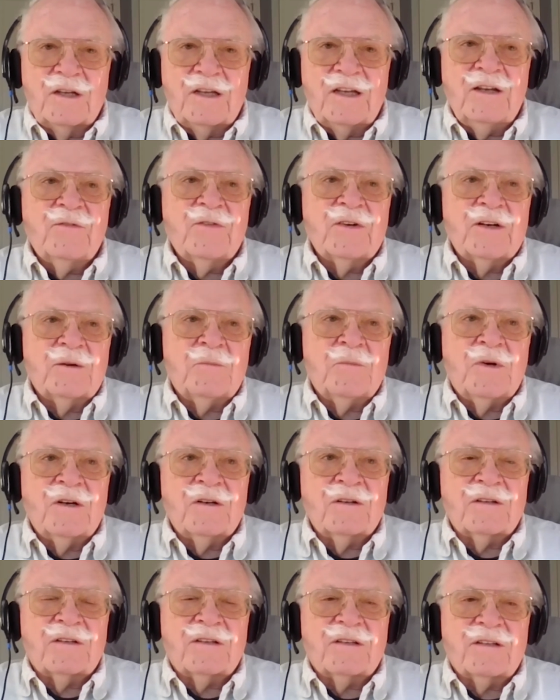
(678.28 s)
even
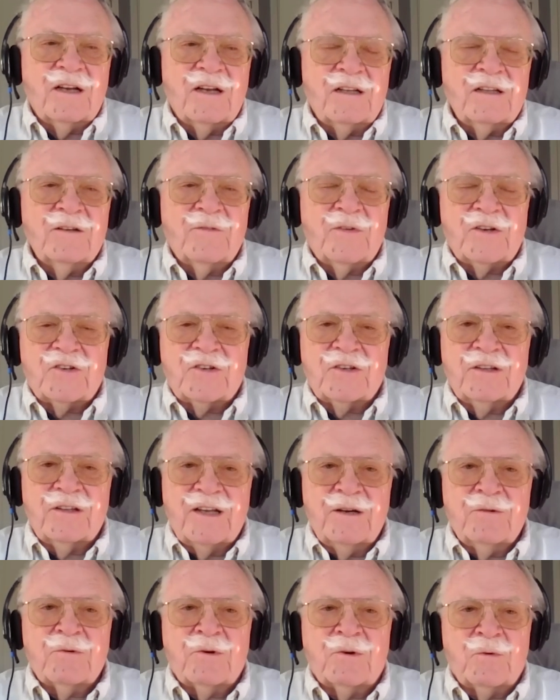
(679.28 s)
amongst television,
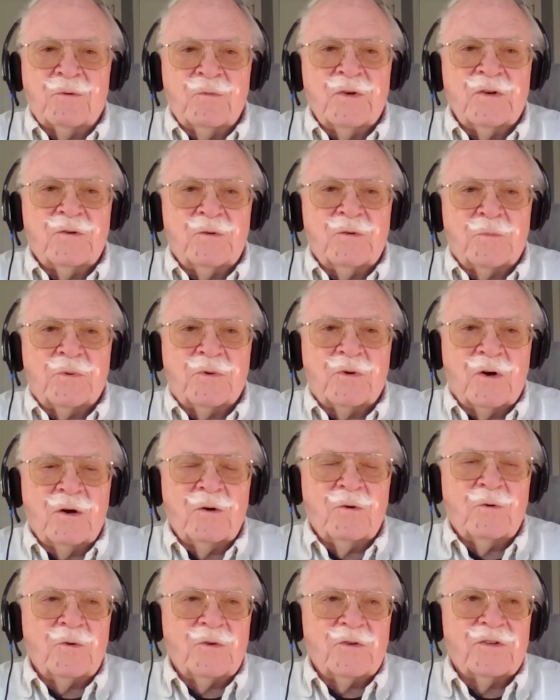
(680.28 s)
they were real
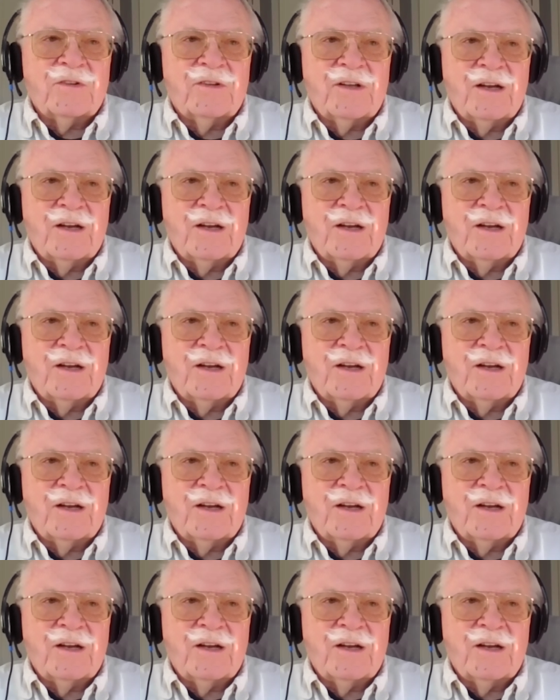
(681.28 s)
pros.